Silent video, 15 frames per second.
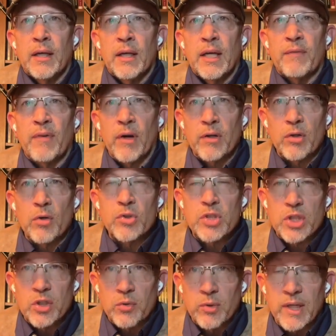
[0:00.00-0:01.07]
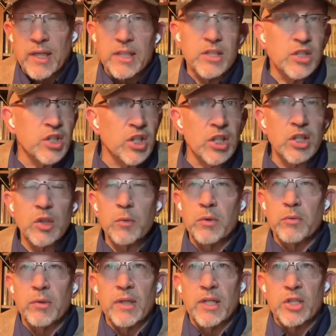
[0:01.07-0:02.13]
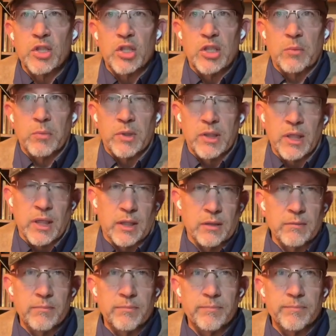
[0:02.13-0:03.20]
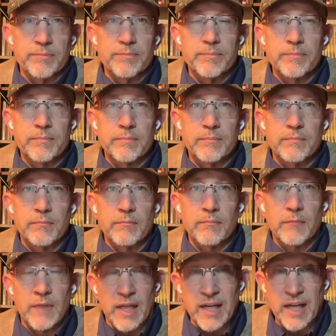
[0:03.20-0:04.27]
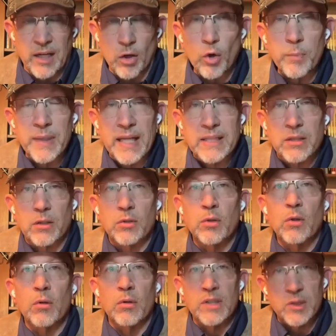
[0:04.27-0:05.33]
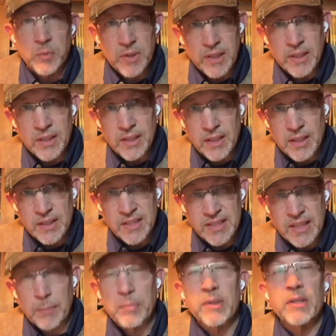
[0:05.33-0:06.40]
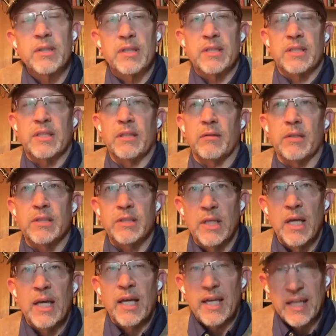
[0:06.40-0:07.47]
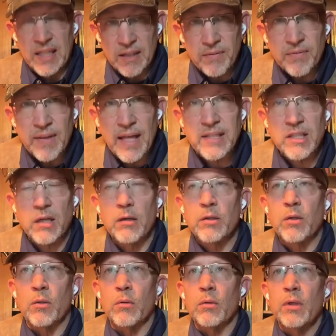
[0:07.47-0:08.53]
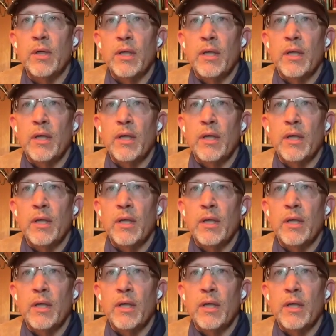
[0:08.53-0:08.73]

If our goal is to create a genuine relationship with God, and I hope that's our goal as we step into this series, if that's our goal,